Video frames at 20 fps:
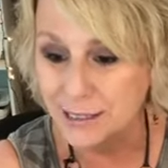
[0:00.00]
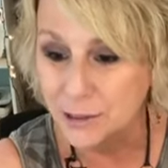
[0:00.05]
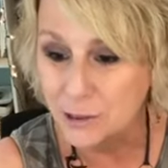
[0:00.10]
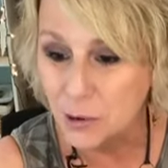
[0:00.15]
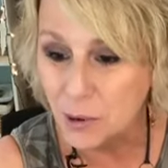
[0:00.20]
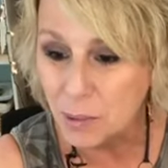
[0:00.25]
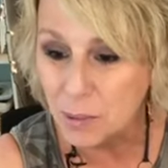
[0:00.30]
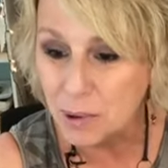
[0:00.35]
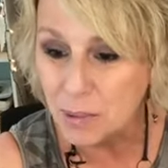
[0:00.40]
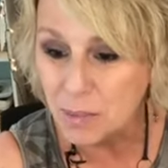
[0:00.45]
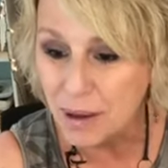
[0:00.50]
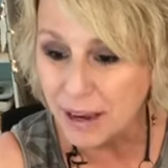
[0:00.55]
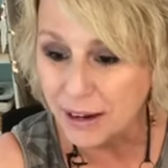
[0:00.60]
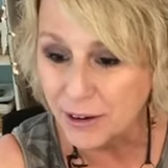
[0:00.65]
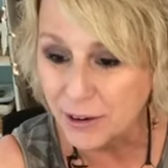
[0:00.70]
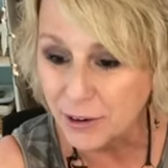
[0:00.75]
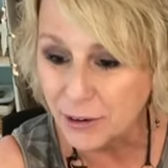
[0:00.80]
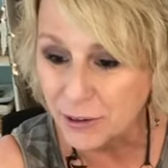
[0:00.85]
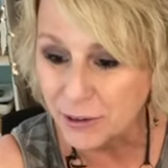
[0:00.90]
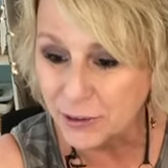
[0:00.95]
And Norma made
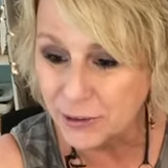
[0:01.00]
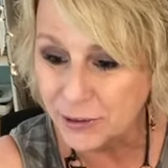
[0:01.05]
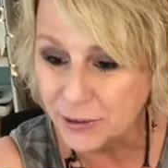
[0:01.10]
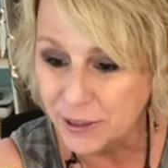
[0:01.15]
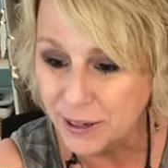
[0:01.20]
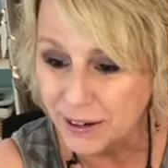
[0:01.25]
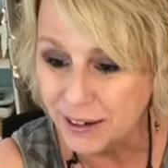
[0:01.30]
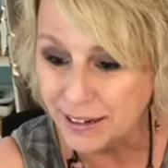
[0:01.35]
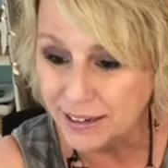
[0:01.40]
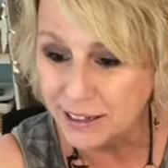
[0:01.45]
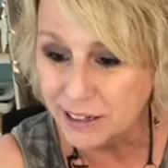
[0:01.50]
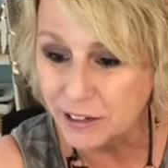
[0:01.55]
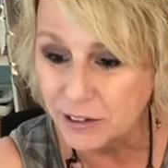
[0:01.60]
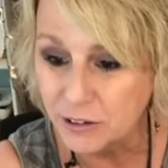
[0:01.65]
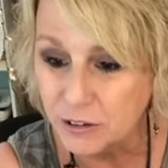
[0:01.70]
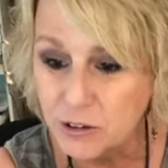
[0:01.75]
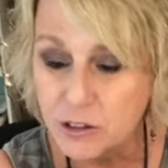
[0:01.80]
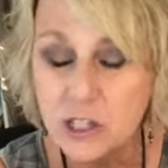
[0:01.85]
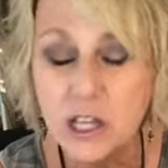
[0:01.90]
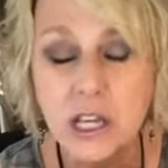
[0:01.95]
her udon
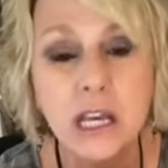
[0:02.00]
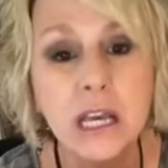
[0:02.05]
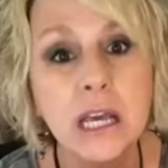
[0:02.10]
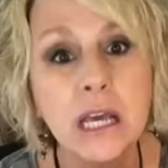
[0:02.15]
noodles.